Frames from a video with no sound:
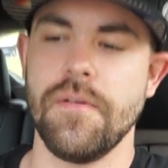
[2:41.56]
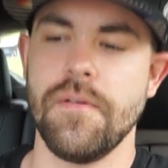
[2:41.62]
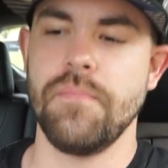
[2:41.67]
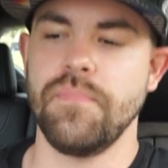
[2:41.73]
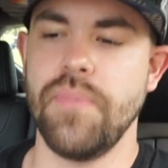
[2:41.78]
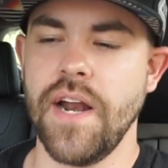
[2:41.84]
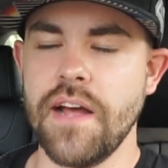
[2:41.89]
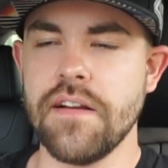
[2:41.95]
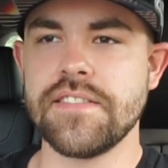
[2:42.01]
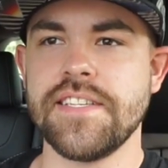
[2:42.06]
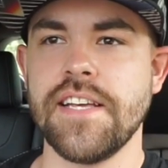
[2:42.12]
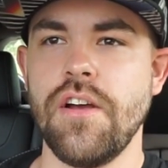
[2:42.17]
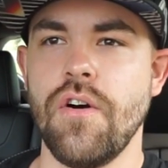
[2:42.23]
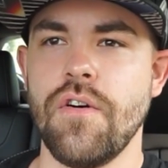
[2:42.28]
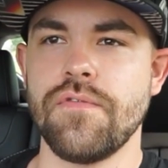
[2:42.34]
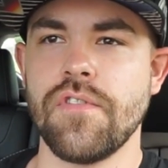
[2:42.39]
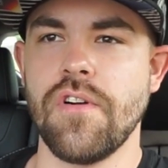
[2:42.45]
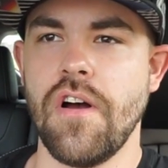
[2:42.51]
But I would say
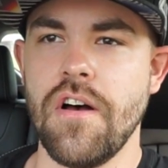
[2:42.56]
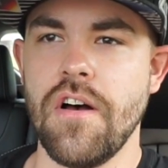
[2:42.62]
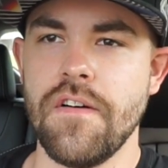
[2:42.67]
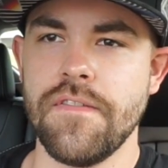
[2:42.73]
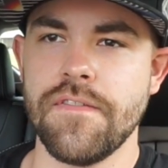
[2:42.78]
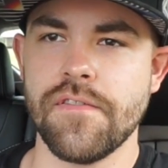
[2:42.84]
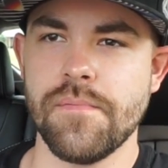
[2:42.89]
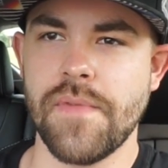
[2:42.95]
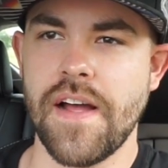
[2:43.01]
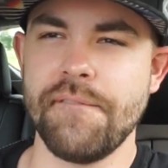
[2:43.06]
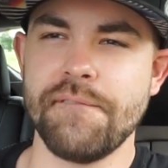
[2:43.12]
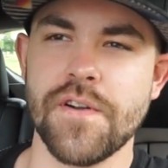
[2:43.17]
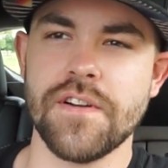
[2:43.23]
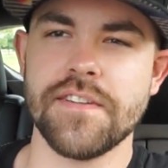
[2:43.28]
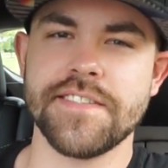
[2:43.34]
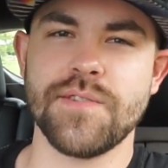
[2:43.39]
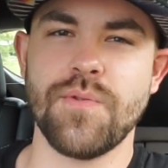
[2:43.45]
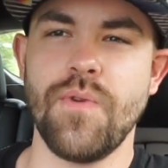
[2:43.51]
overall, for my
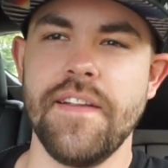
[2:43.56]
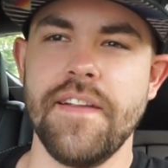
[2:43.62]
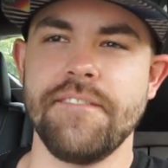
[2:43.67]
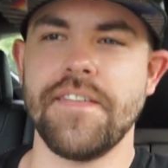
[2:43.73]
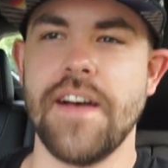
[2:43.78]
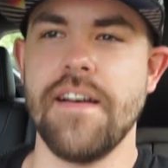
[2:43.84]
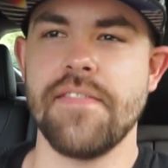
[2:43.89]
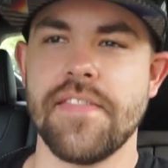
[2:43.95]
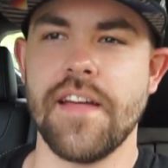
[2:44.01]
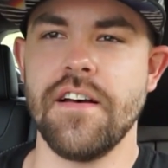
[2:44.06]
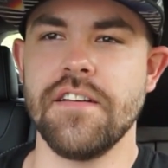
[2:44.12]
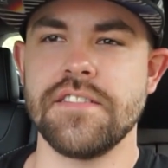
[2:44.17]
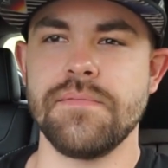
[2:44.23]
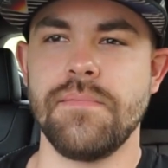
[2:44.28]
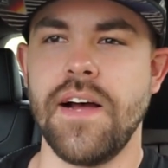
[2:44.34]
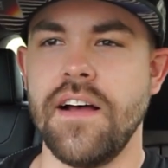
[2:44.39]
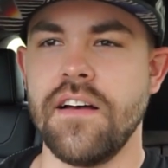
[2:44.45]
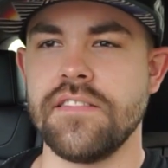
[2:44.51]
first
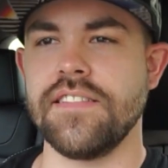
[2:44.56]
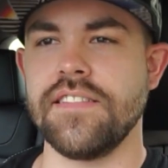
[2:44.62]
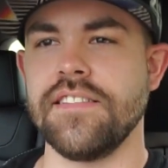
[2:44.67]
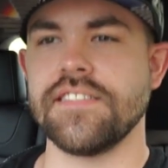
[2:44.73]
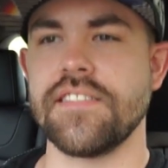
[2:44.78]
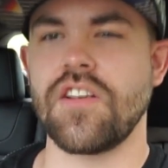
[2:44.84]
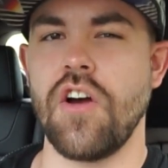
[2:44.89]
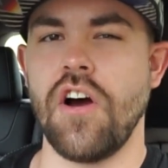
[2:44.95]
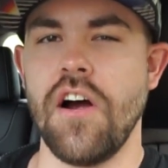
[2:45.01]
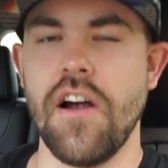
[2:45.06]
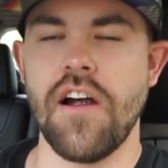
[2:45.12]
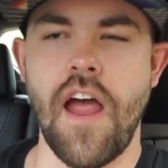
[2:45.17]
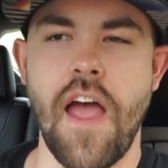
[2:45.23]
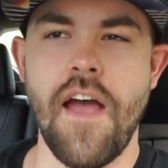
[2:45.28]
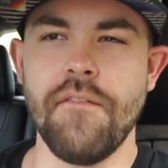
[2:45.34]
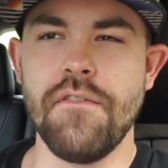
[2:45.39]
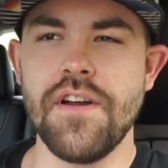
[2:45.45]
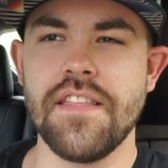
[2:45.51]
25,000 miles in this car,
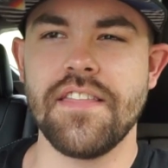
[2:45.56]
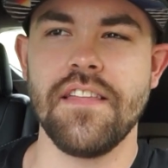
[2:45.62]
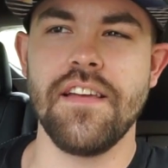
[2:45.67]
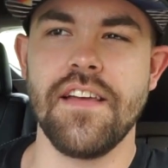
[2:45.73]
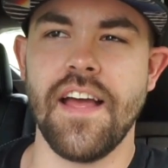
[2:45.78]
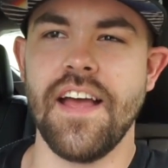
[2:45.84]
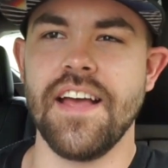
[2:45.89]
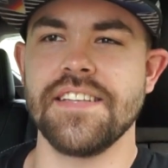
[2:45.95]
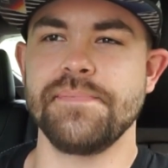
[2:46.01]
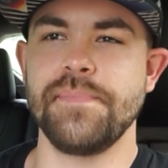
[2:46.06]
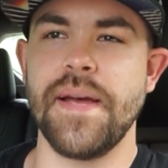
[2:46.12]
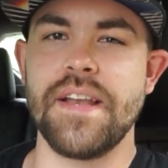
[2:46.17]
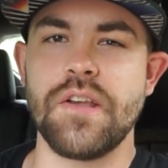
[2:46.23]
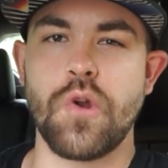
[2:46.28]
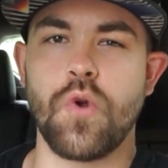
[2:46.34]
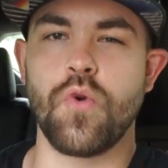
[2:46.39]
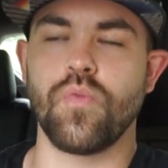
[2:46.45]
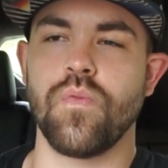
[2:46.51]
everything has
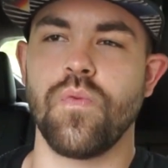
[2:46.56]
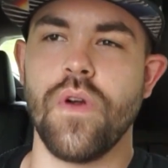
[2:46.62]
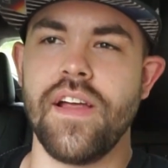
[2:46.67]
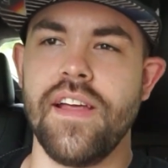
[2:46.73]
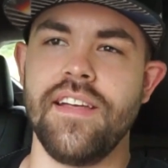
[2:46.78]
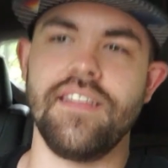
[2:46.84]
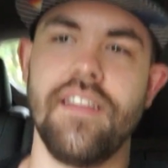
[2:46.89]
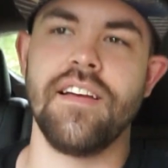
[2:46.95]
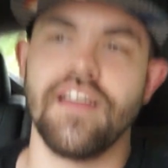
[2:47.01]
been great.